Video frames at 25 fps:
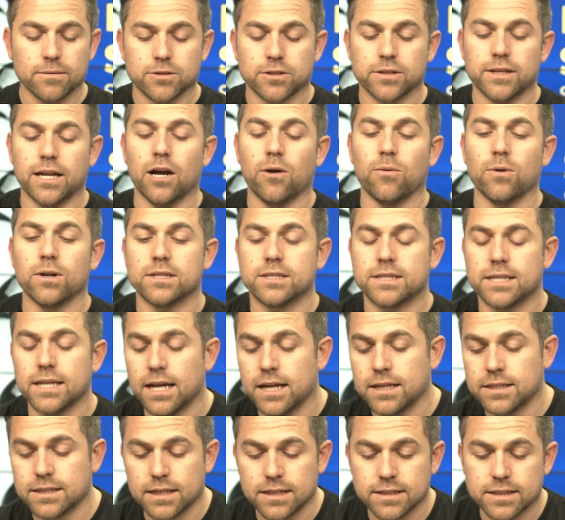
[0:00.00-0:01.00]
so now what it
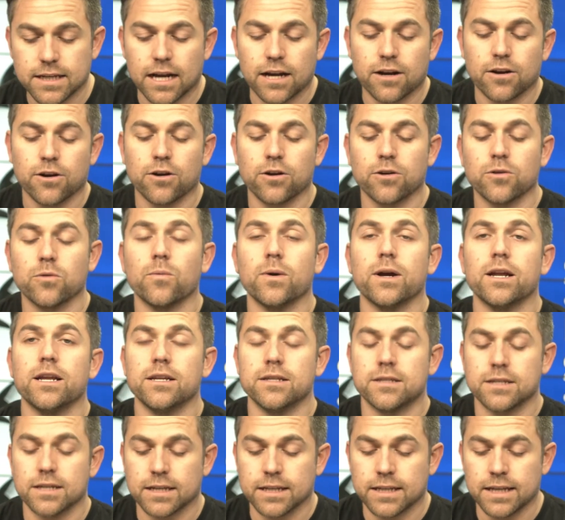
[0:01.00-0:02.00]
says is I heard
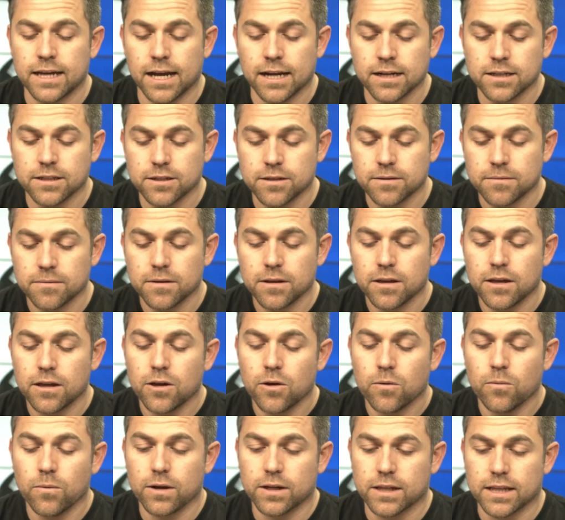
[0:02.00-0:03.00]
waiting to connect.
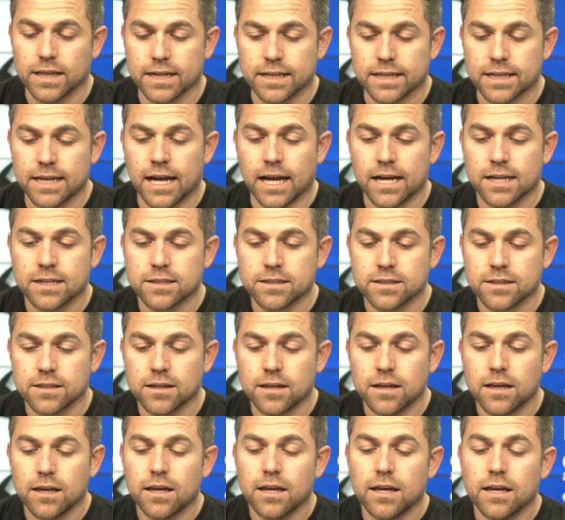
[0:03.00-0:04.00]
We'll click next.
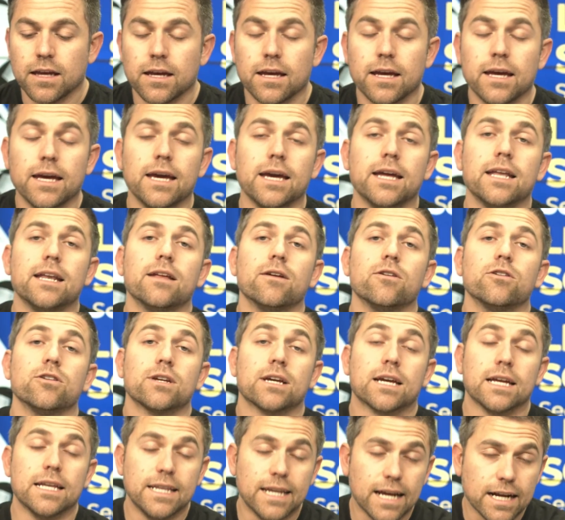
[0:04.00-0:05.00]
It
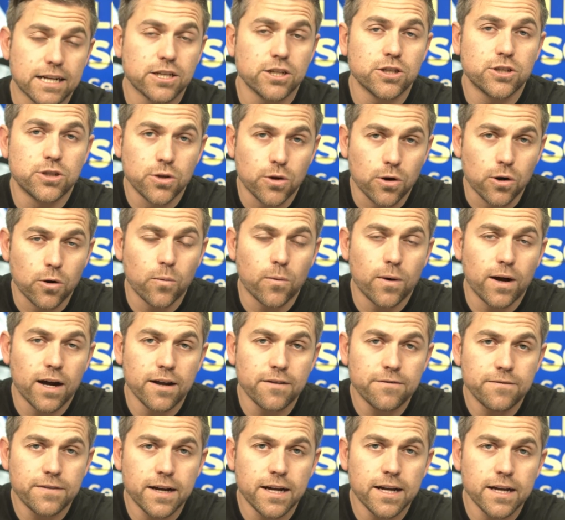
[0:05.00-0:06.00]
connected to our
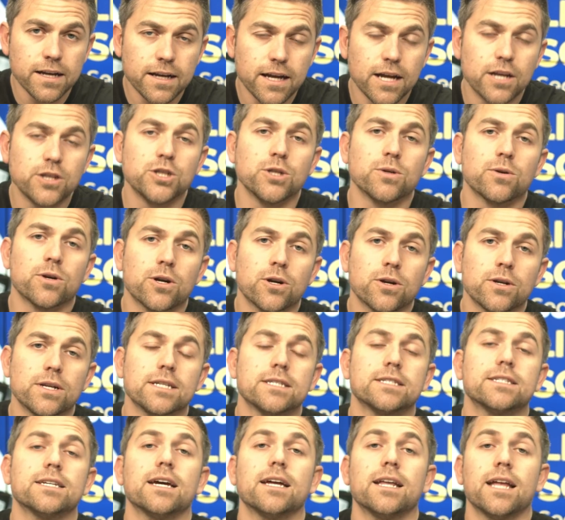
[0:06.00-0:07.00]
Wi-Fi. As you heard,
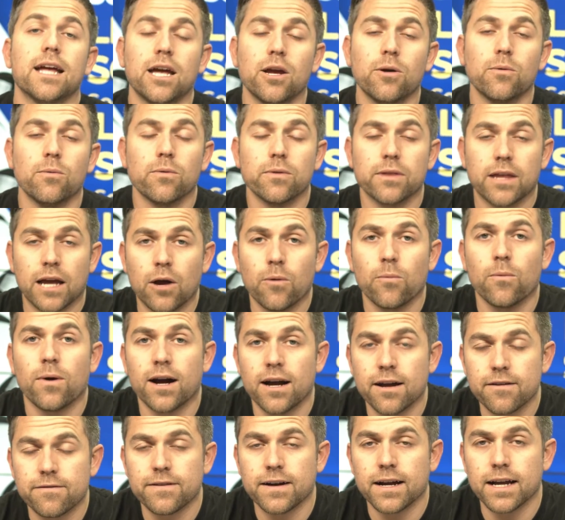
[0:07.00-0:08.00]
it said, hey, that
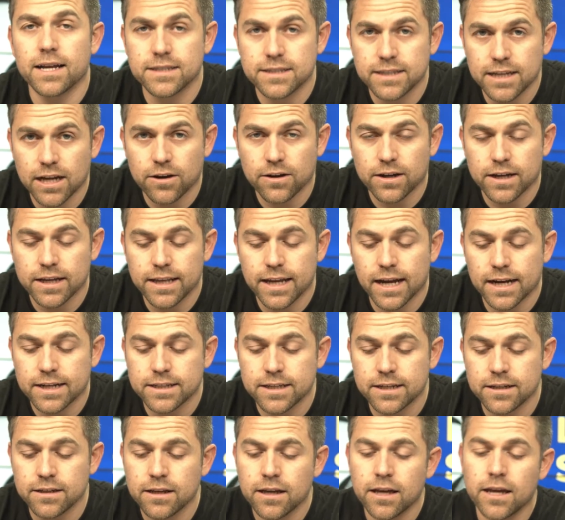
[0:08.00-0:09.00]
Wi-Fi is now
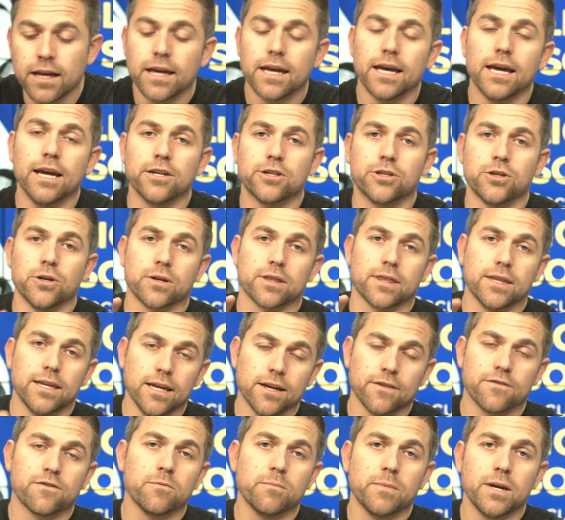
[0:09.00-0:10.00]
connected. It took the
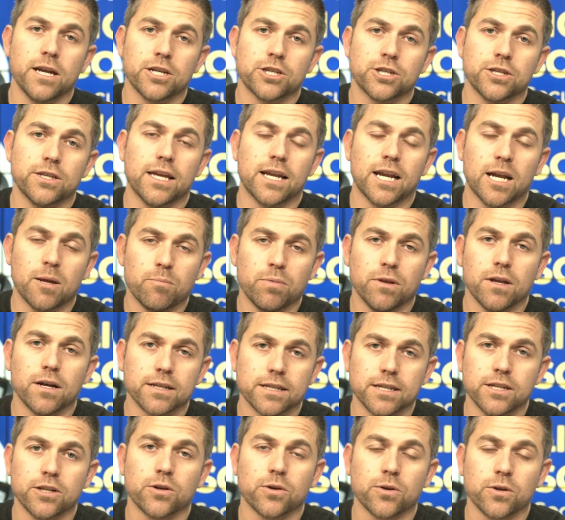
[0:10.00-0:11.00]
information that I
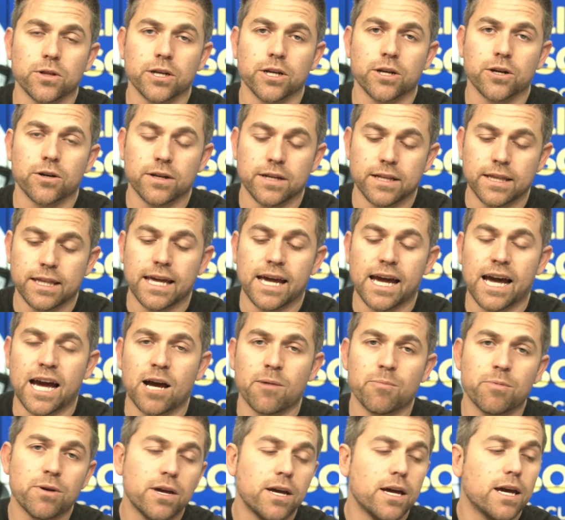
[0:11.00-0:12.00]
plugged in earlier in the
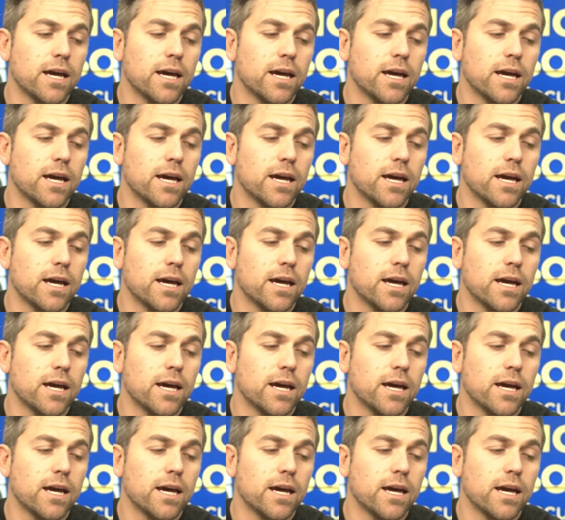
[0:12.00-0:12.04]
app,